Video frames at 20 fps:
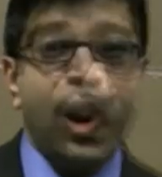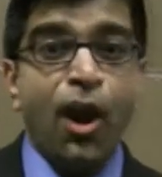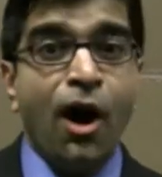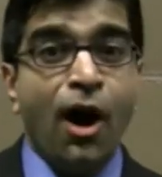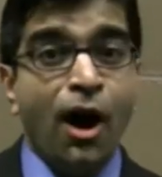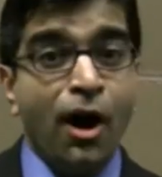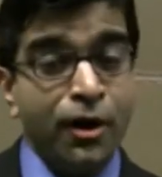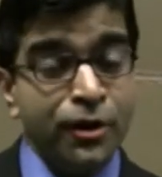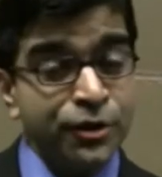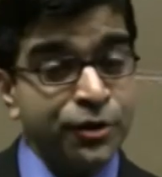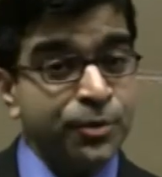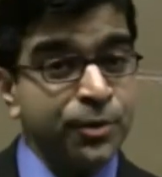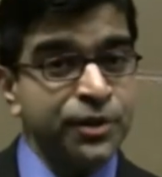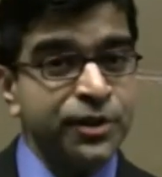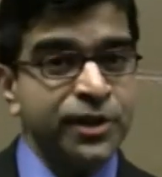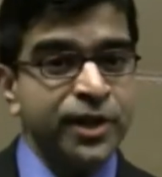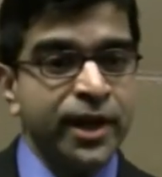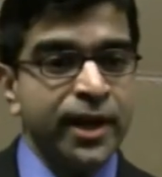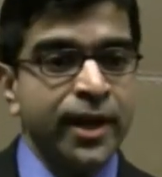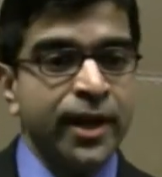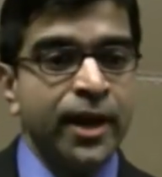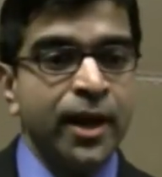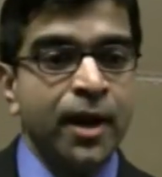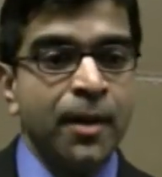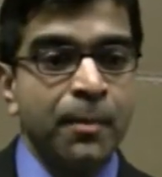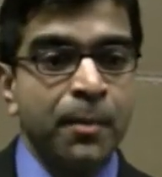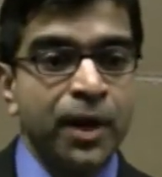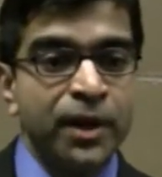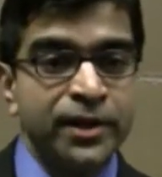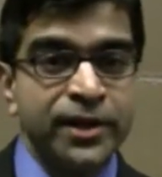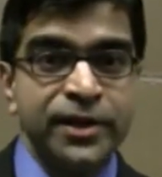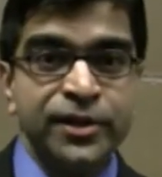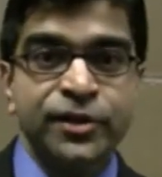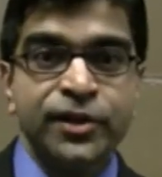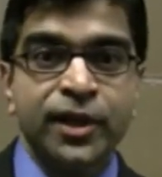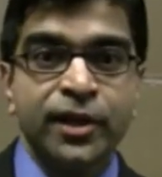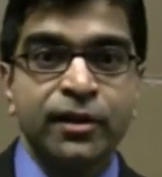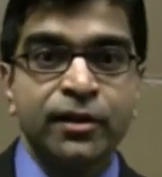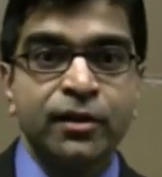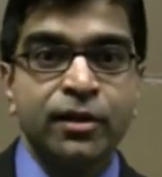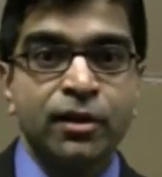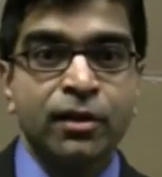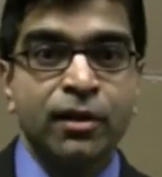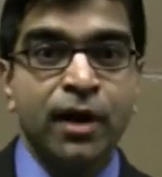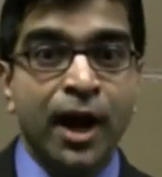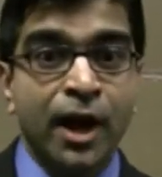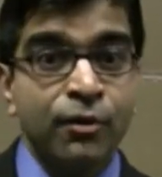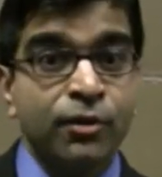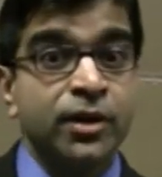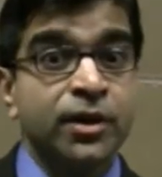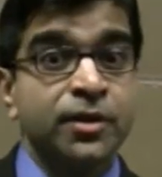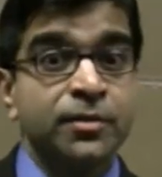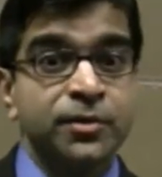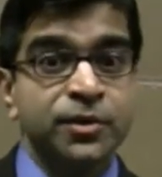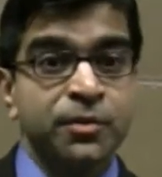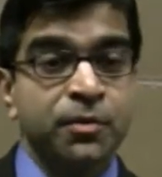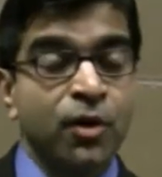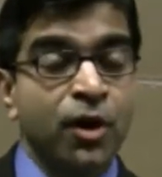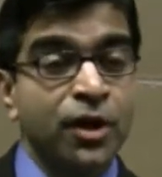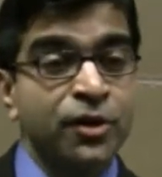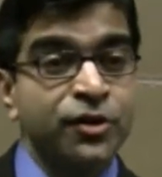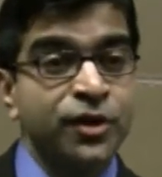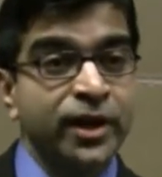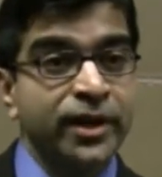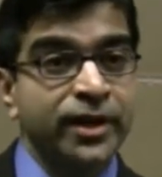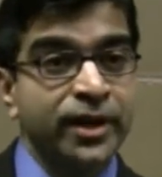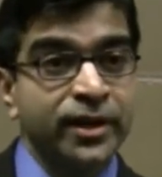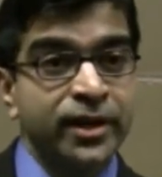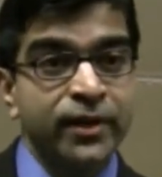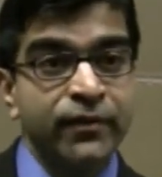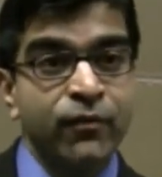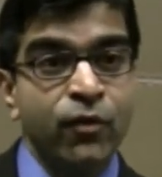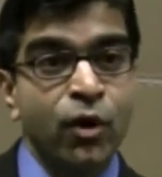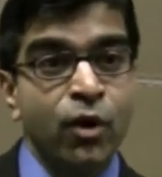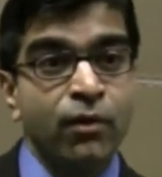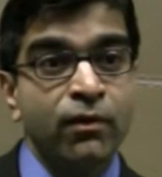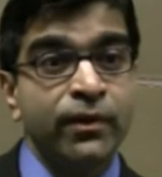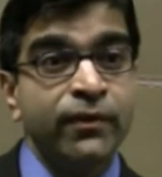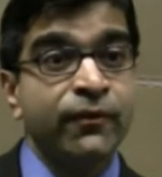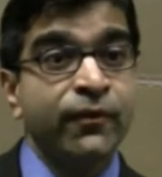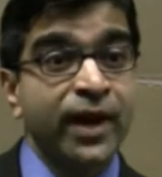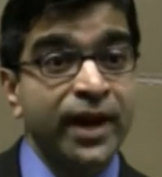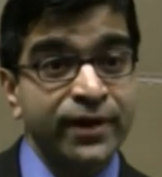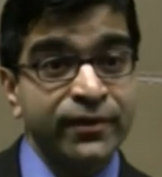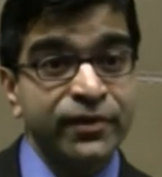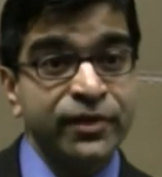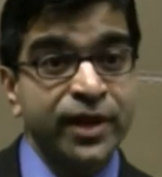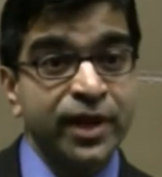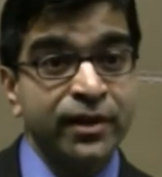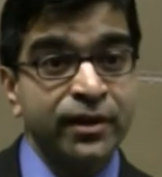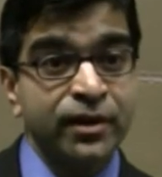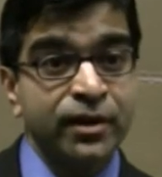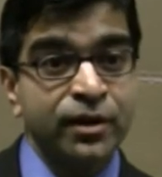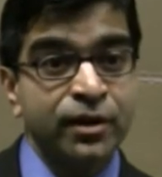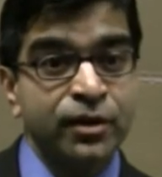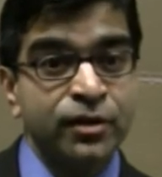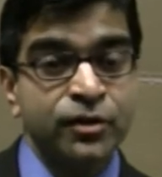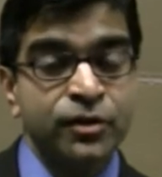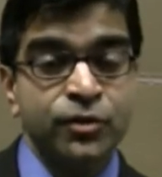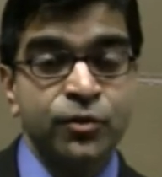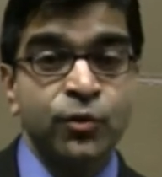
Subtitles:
Ours was a multi-center outcomes project that involved five centers,